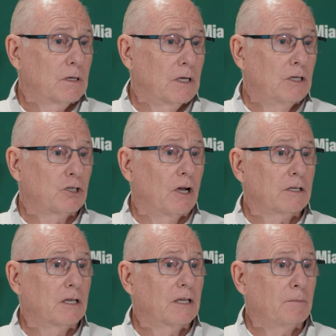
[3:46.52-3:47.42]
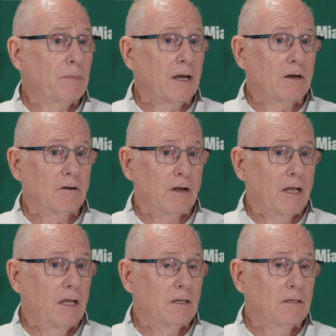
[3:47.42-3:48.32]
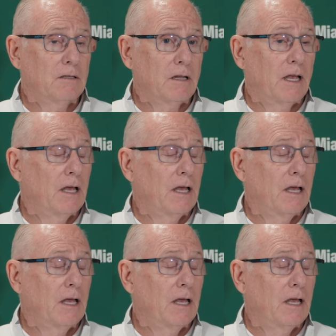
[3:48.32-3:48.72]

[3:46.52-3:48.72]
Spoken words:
Keyshawn can get better and